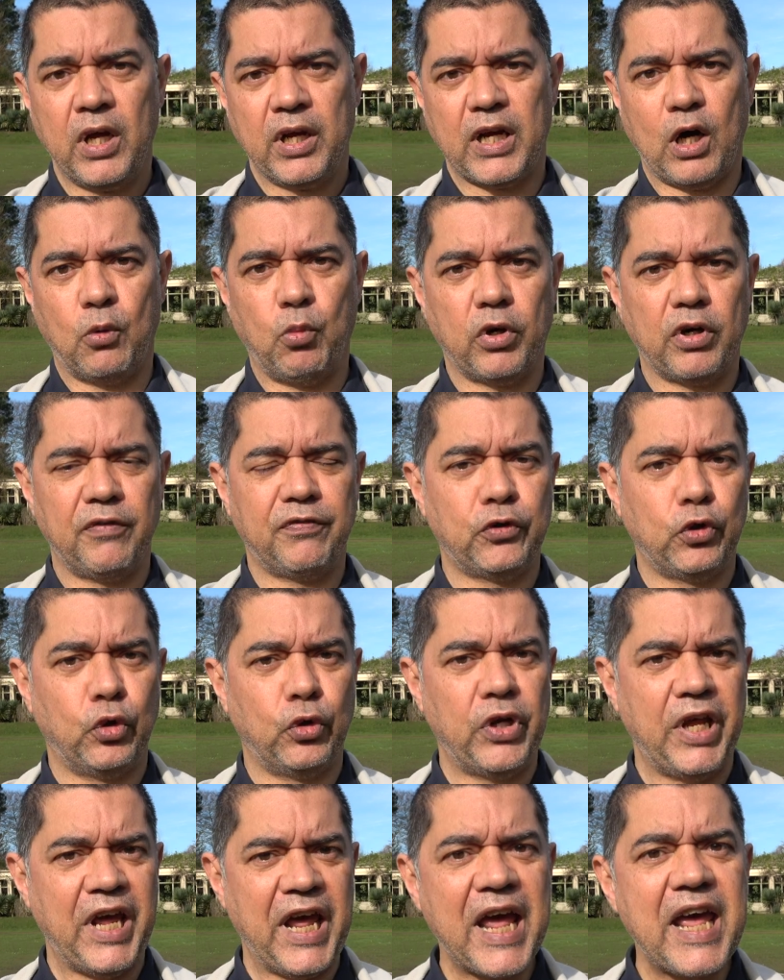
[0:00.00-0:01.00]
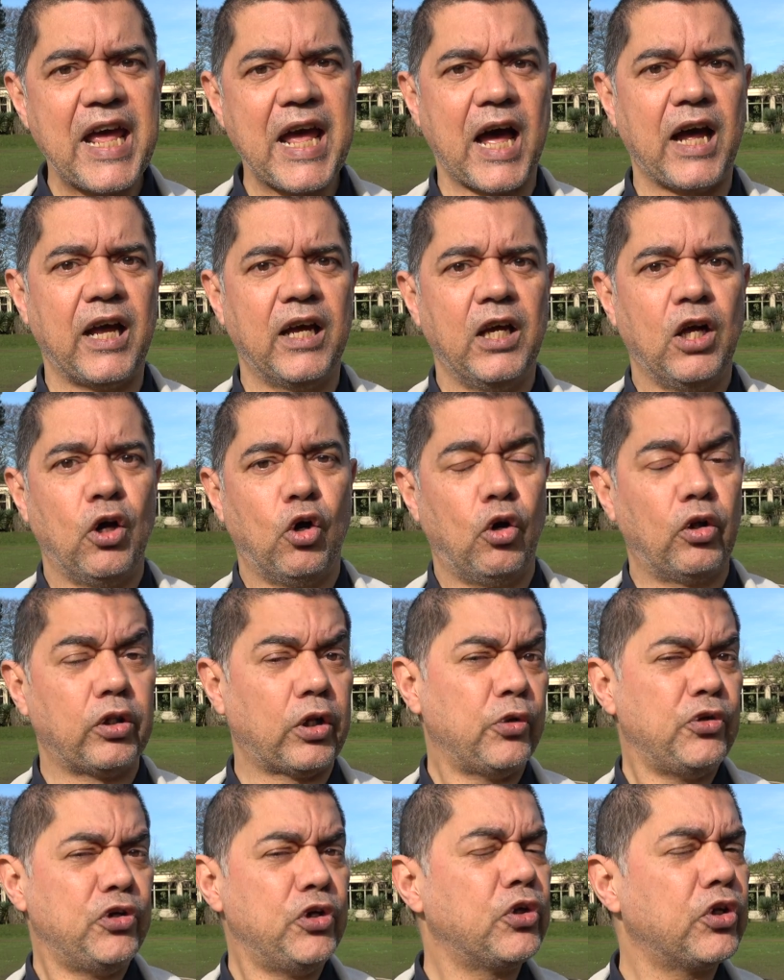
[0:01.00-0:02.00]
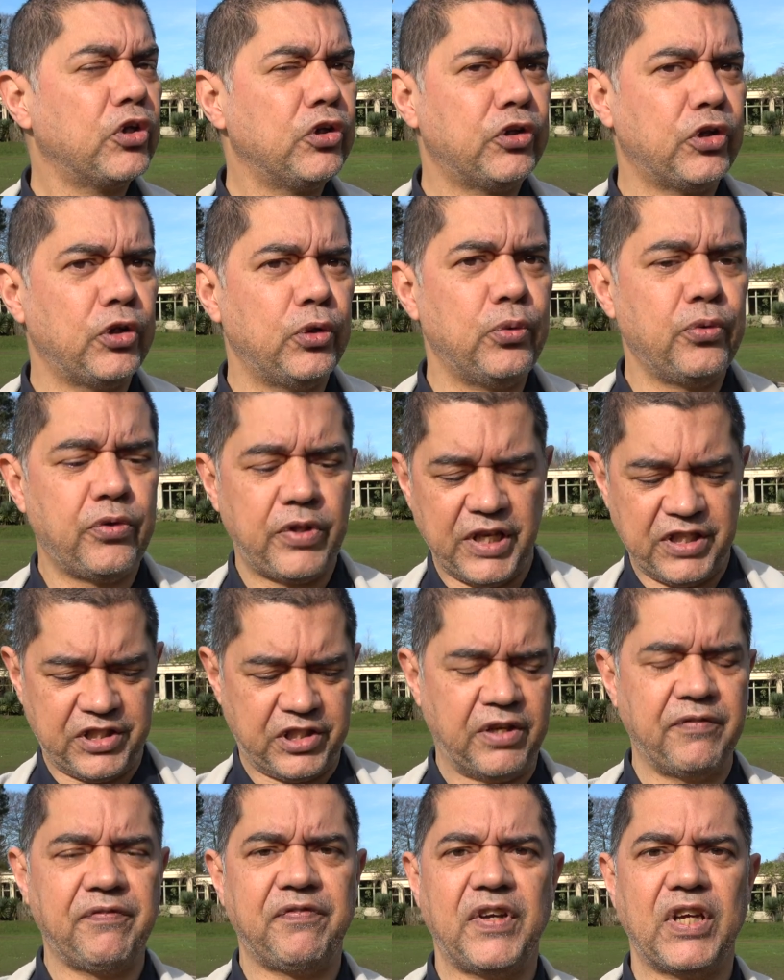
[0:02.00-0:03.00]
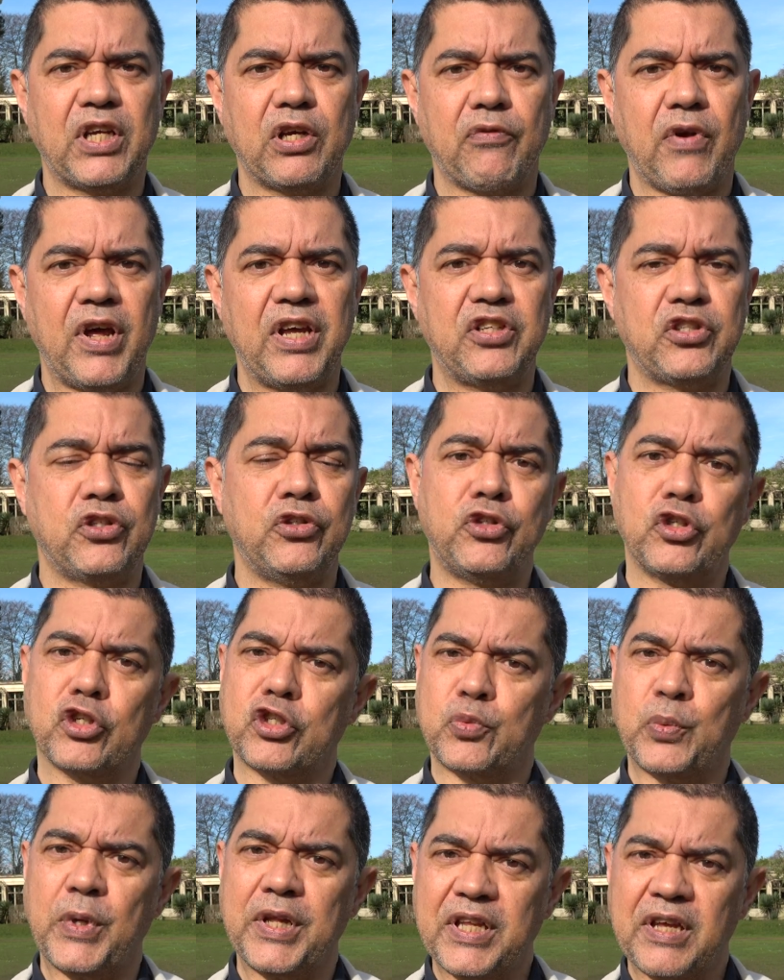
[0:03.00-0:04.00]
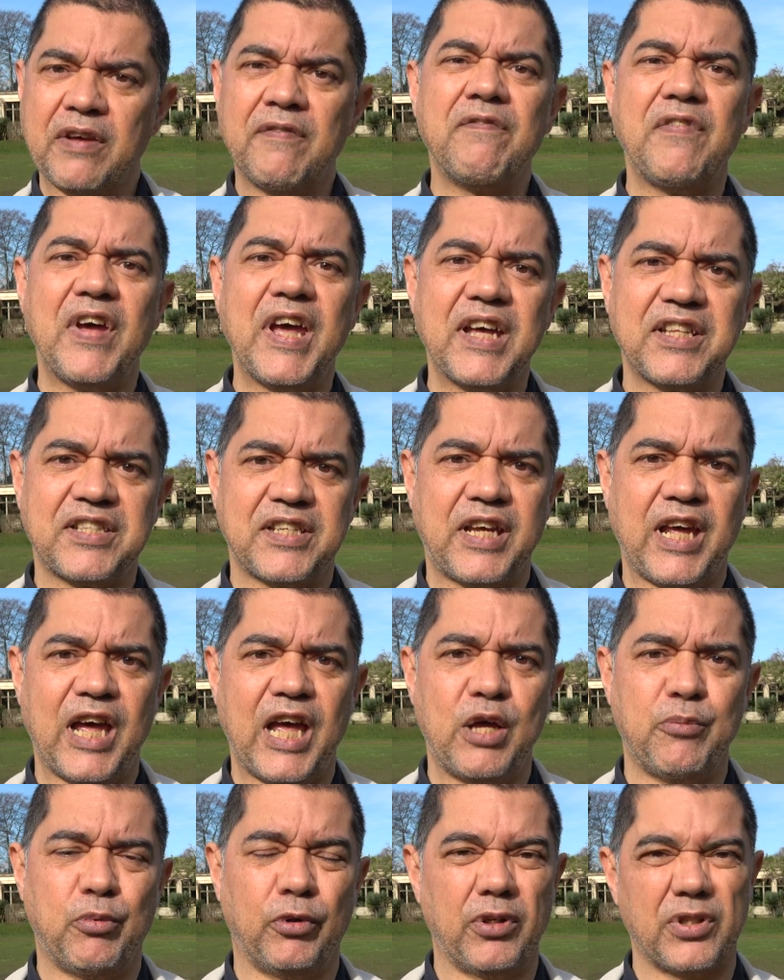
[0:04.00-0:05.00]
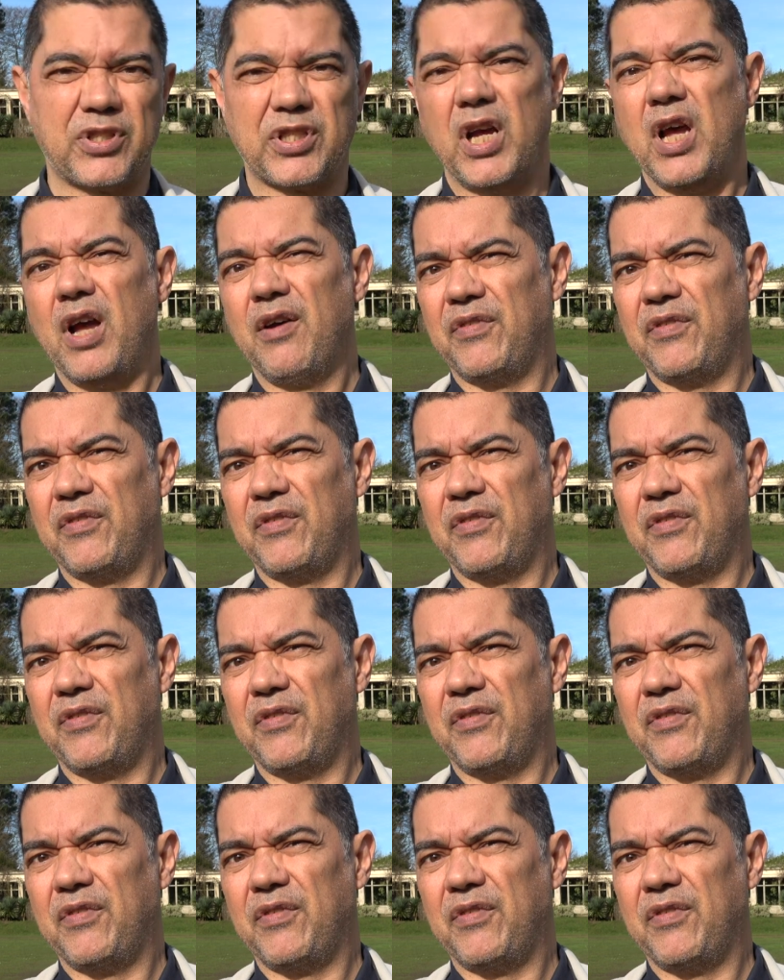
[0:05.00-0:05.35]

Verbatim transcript: Now what I've done here, although you can do this configuration just with converter cables,